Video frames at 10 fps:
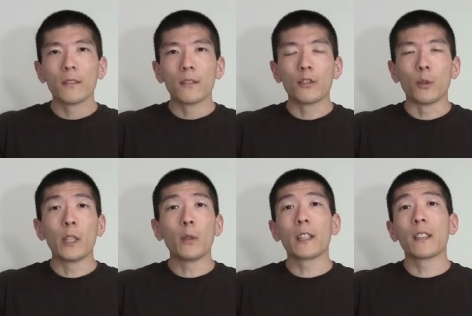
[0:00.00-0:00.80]
So
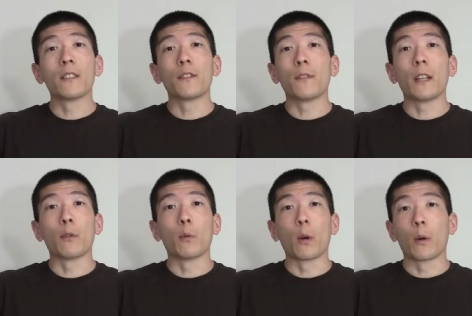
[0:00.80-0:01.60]
we don't get this
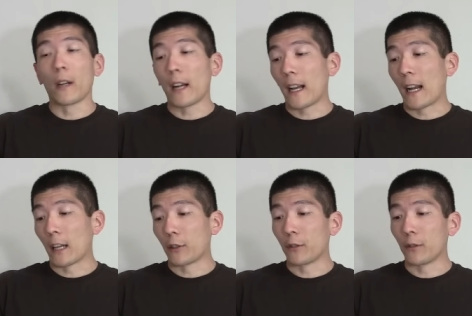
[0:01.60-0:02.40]
flavor where we're at,
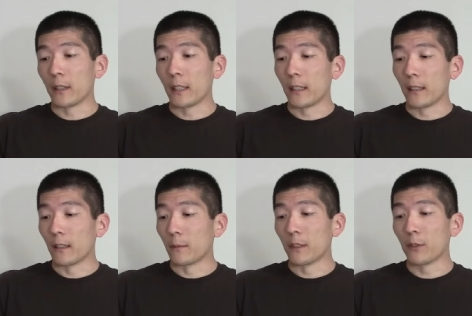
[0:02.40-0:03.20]
actually.
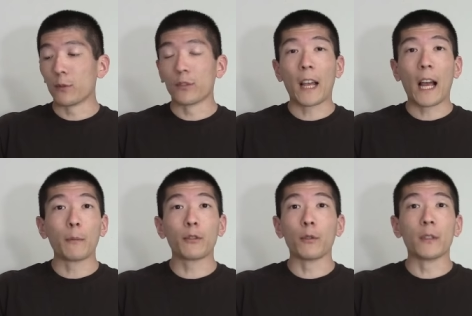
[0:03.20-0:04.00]
This was
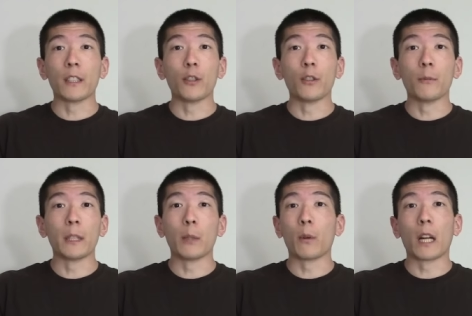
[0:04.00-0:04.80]
absolutely new to
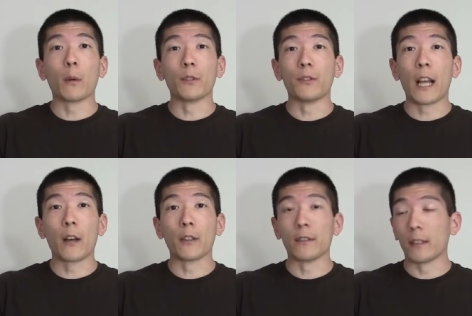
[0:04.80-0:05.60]
me when I was
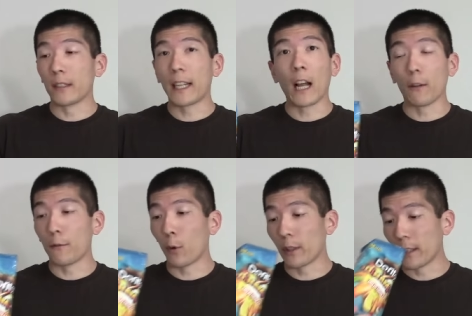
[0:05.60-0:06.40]
down in
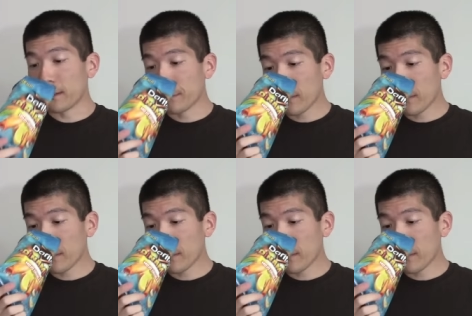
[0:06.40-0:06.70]
California.